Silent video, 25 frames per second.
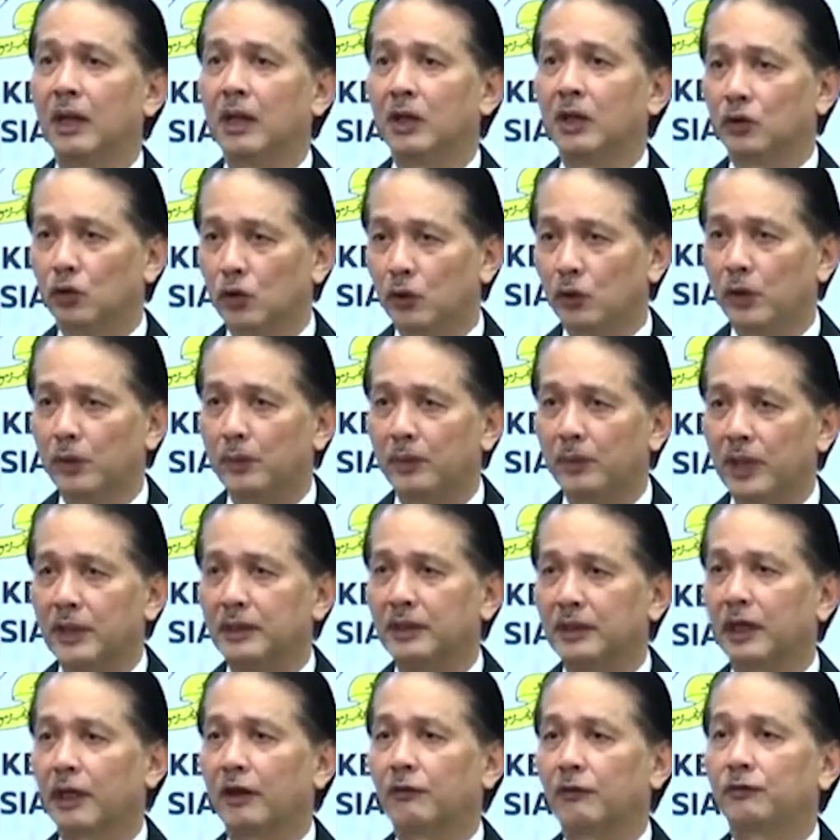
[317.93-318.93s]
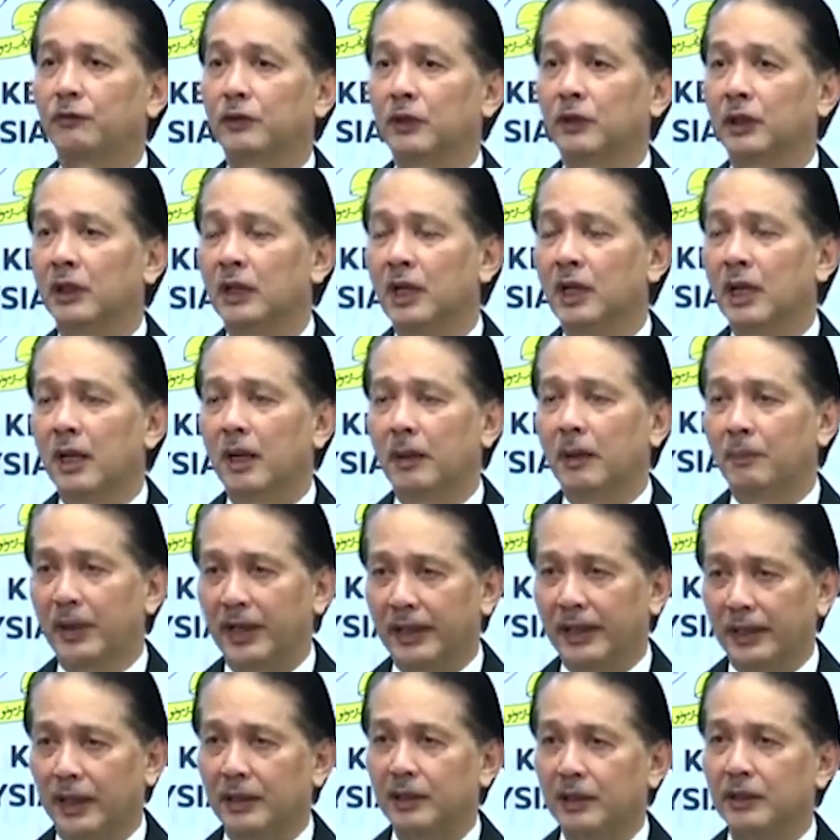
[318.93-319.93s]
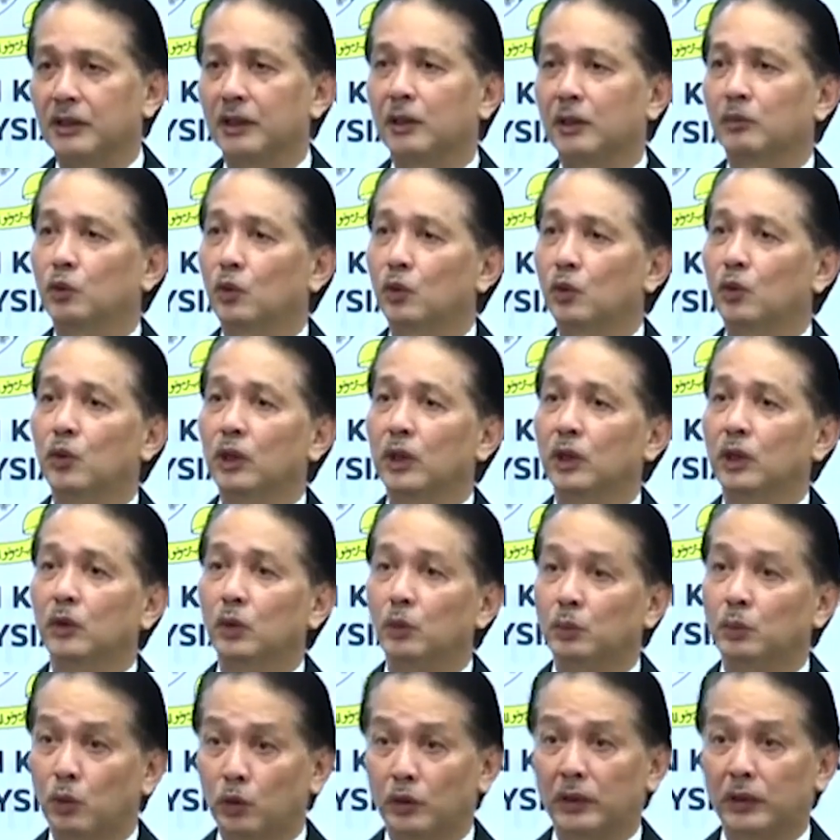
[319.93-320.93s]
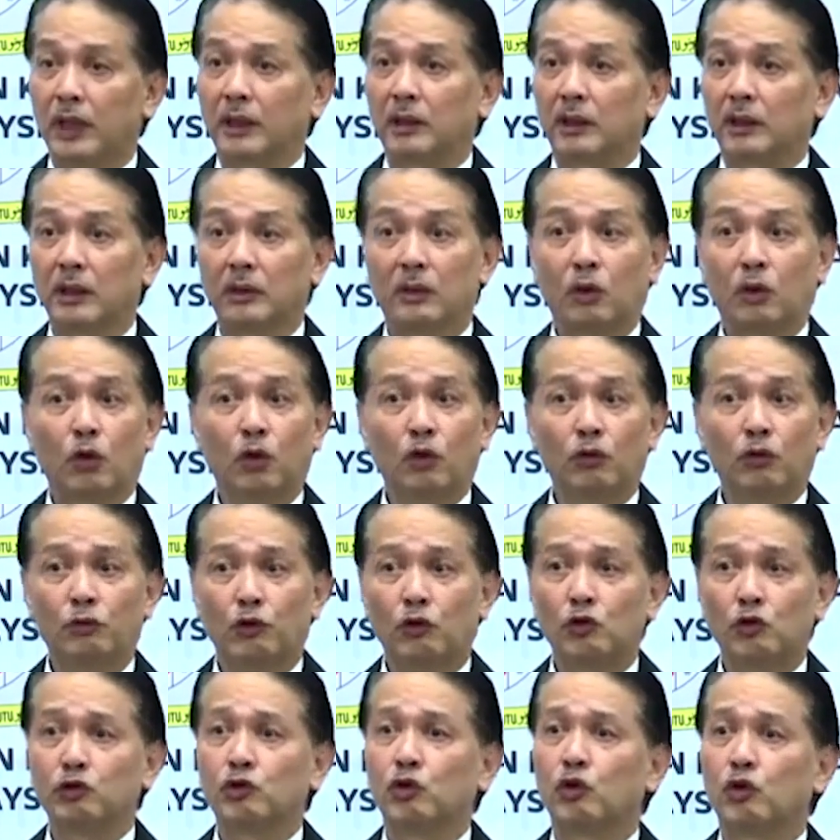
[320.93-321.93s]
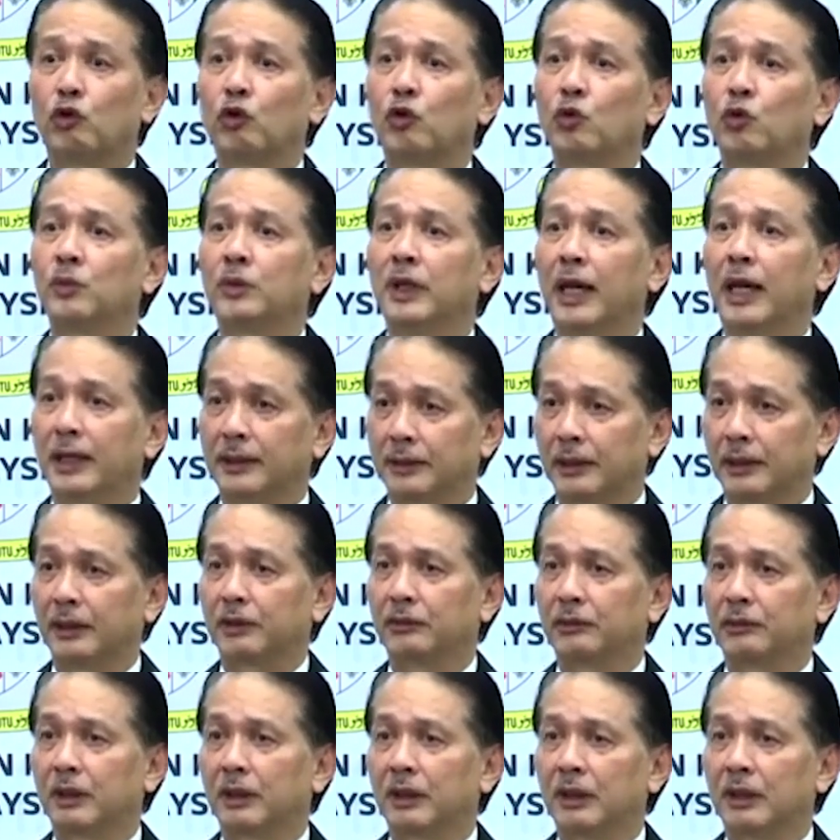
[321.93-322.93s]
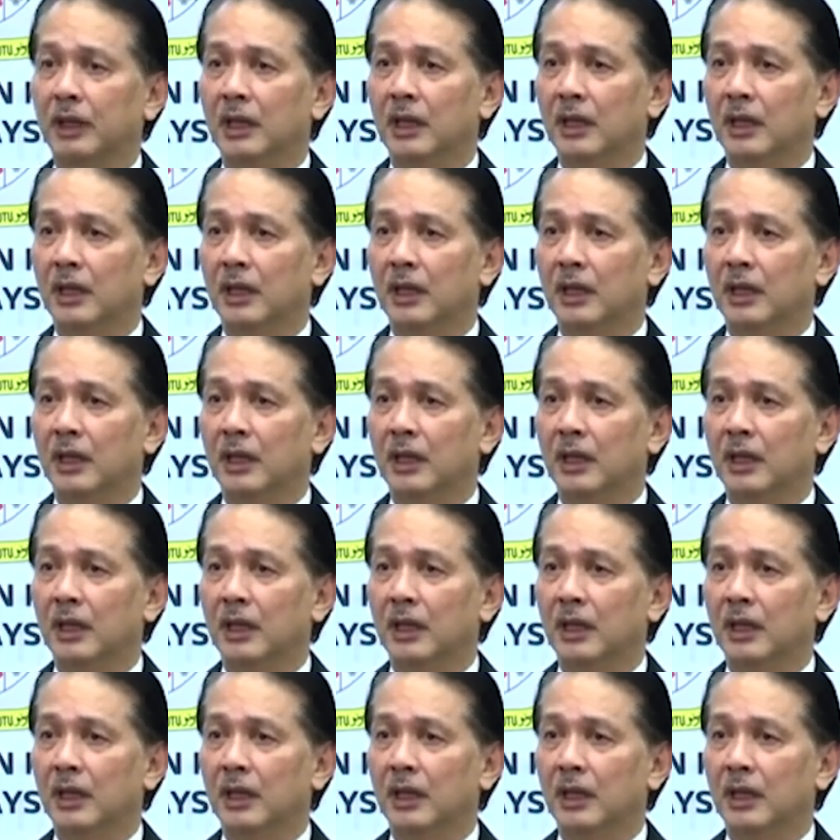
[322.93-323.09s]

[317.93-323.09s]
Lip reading: So we must have a mechanism to look into protecting the old folks home, etc.